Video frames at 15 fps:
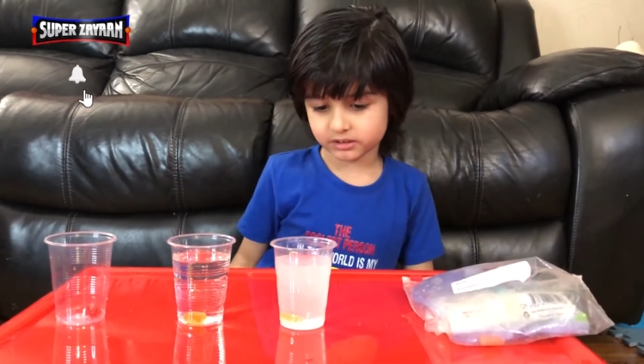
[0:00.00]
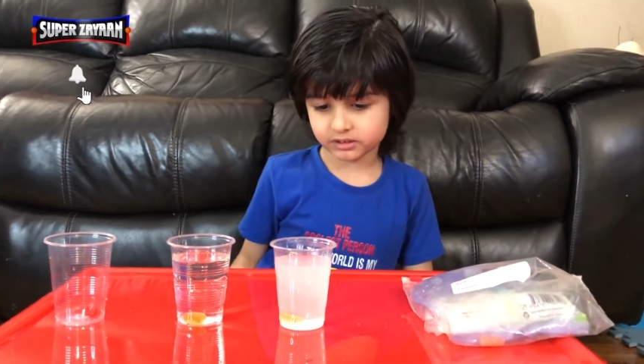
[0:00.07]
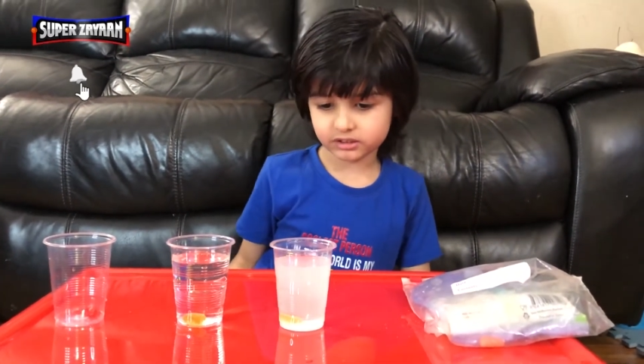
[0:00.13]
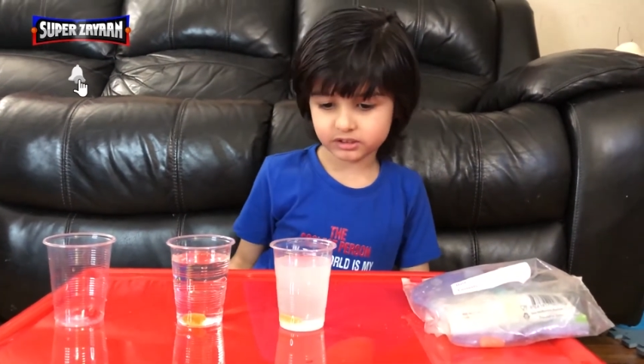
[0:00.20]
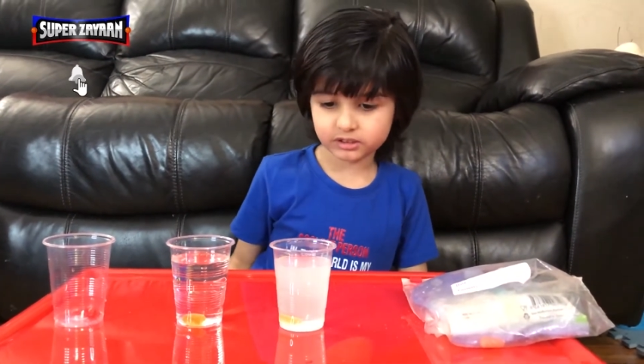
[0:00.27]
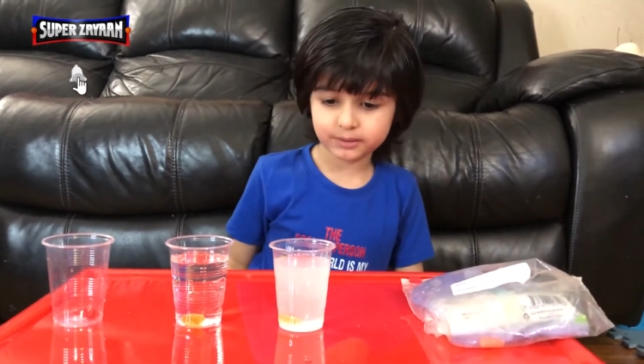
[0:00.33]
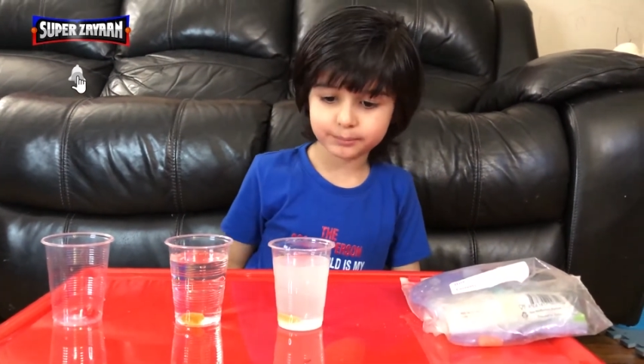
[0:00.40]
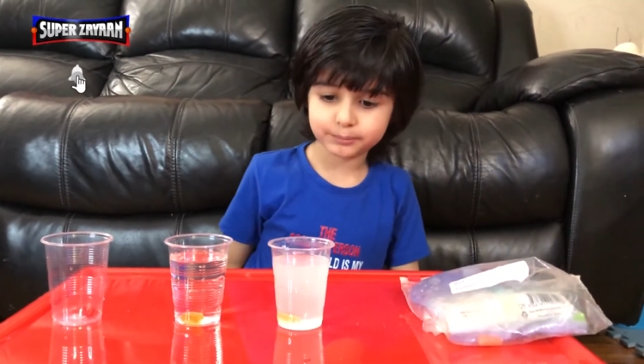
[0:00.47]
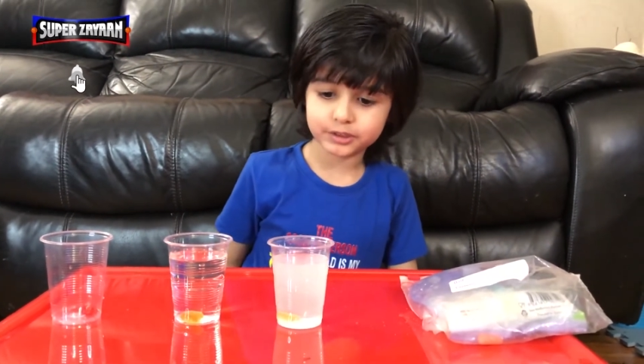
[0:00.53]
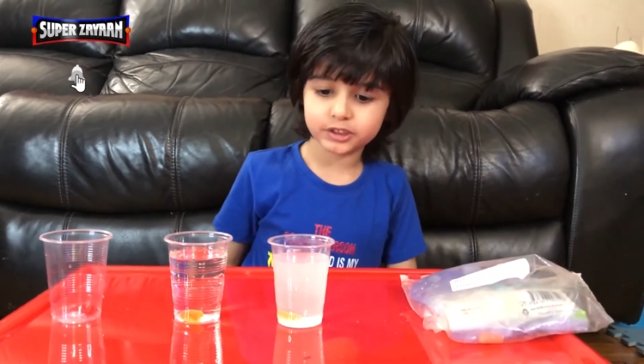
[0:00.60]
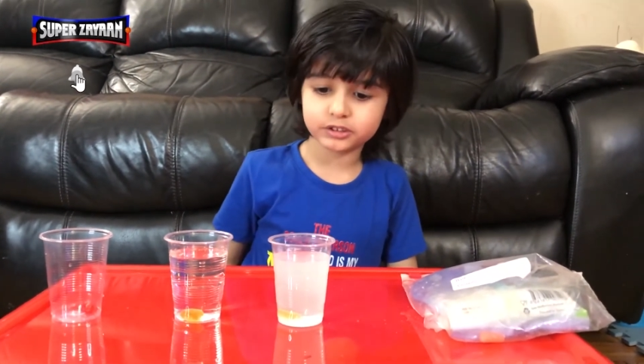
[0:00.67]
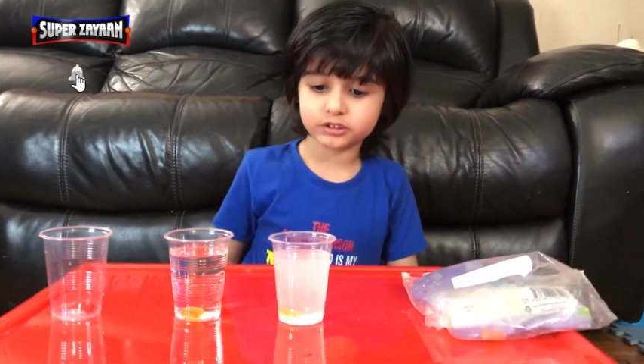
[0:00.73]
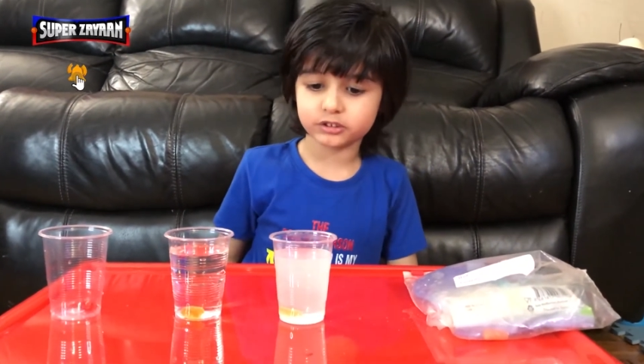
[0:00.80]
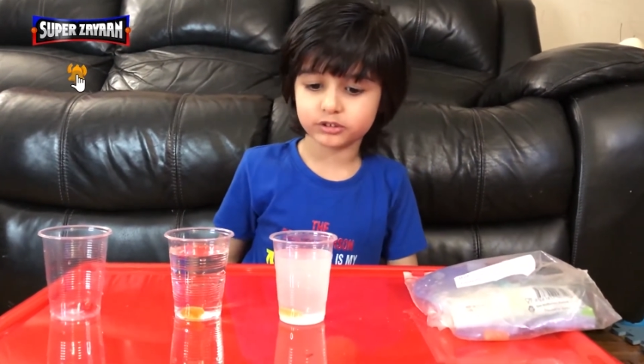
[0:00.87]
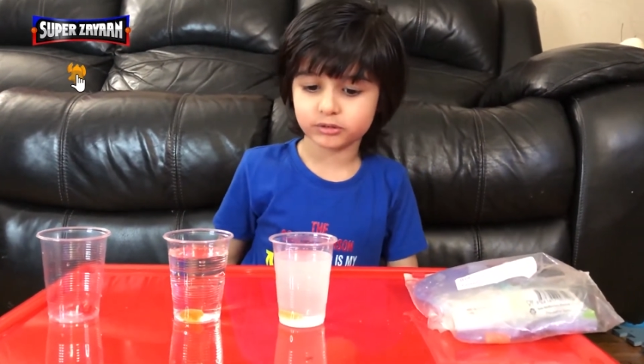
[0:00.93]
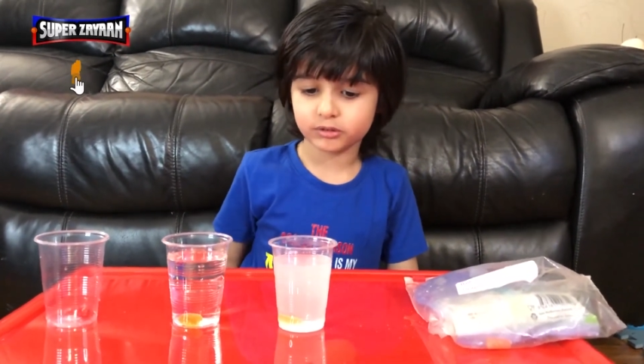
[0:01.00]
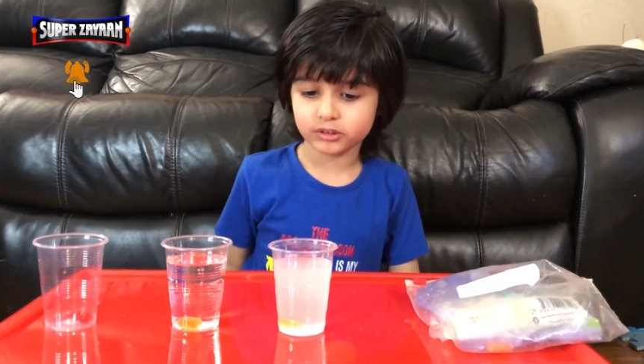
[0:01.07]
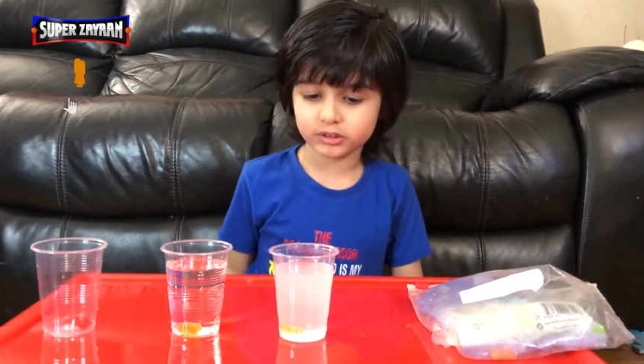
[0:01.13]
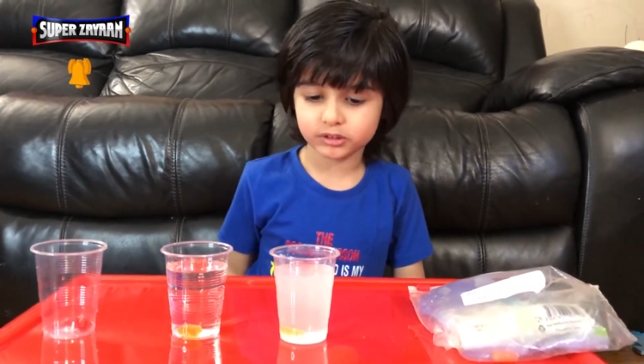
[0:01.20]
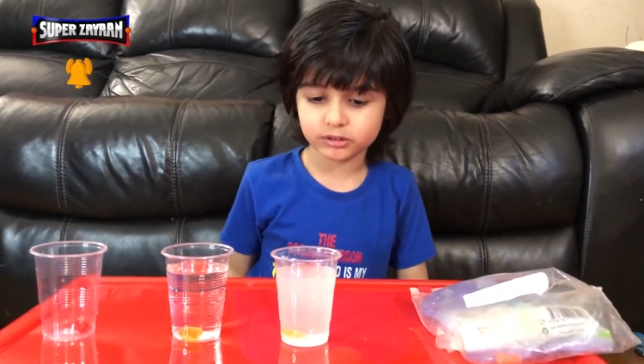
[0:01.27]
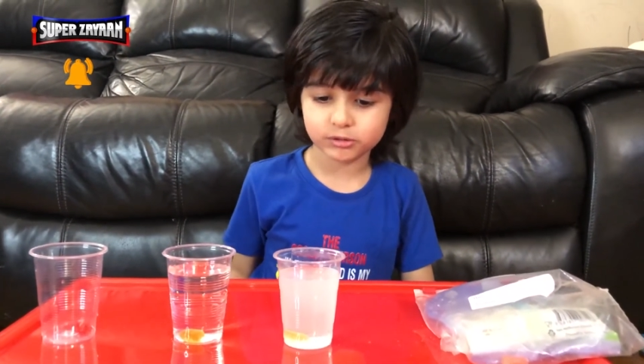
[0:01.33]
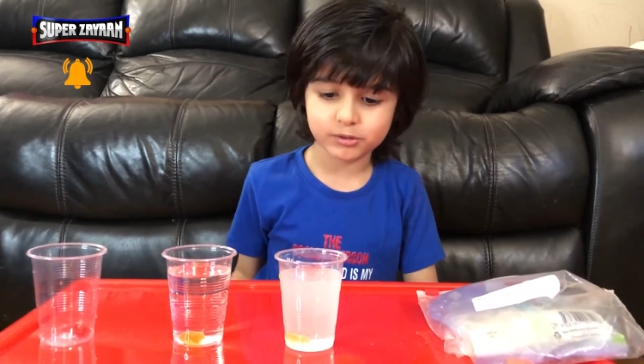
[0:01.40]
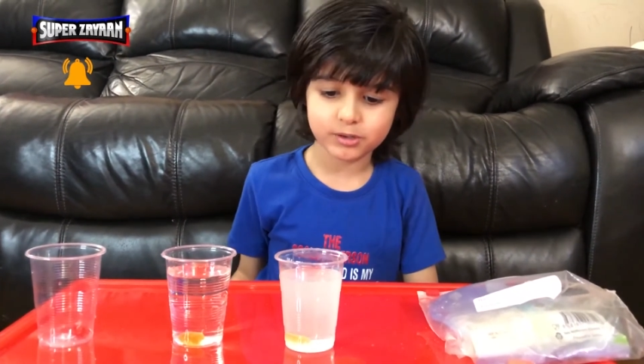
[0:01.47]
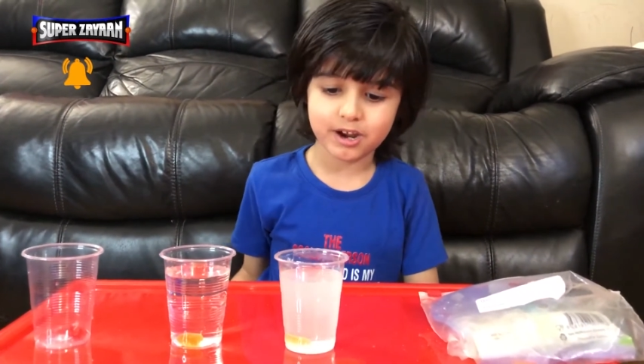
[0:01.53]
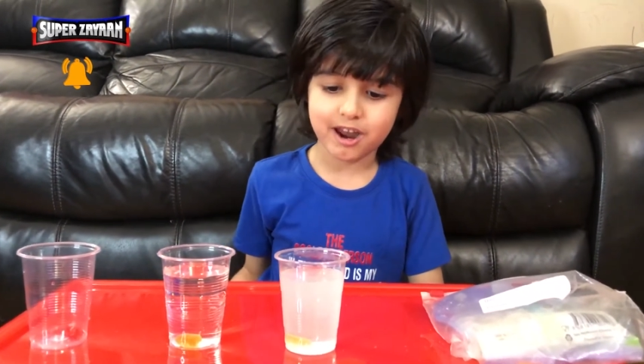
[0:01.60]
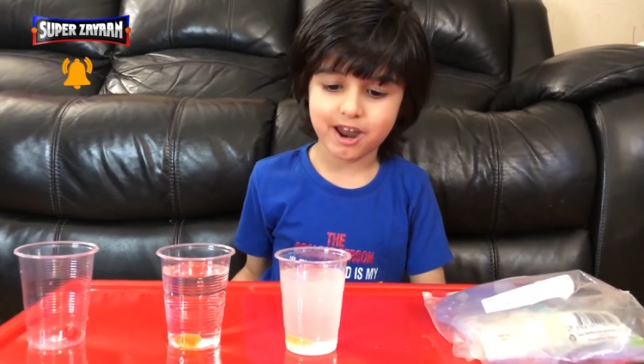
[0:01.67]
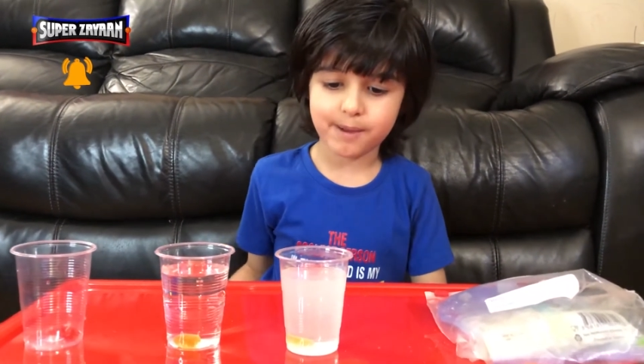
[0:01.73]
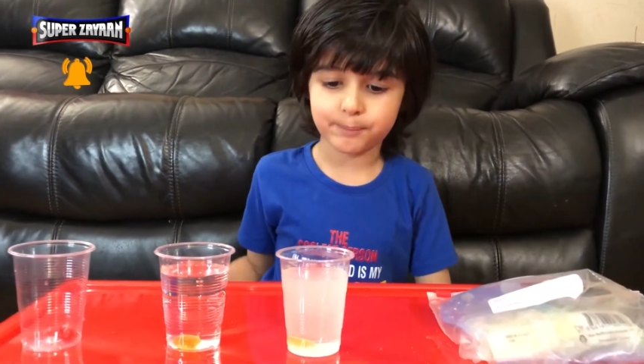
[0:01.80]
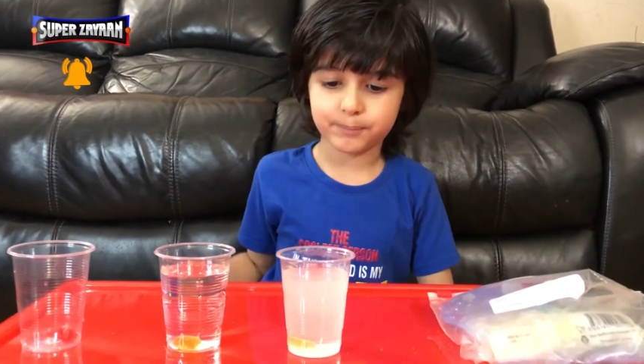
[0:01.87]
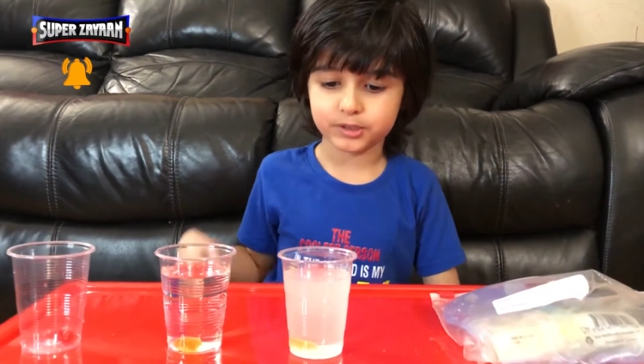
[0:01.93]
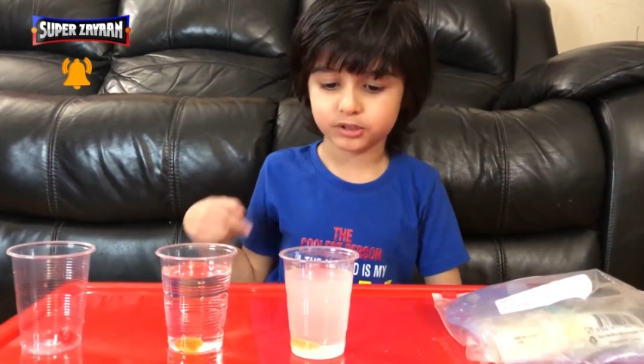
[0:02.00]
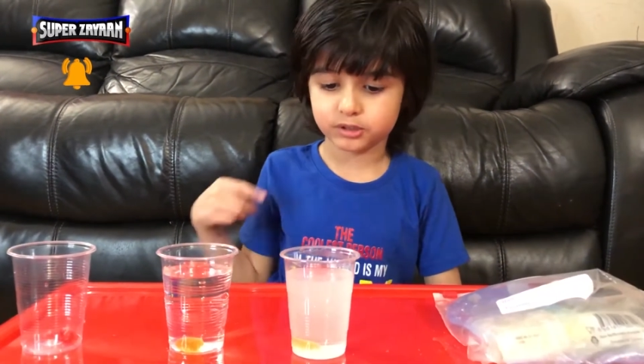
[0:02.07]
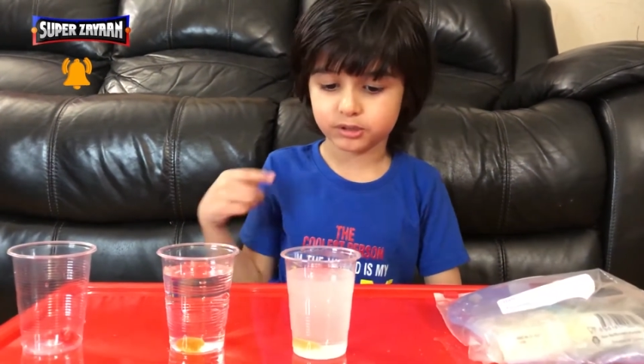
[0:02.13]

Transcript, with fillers: something's going to happen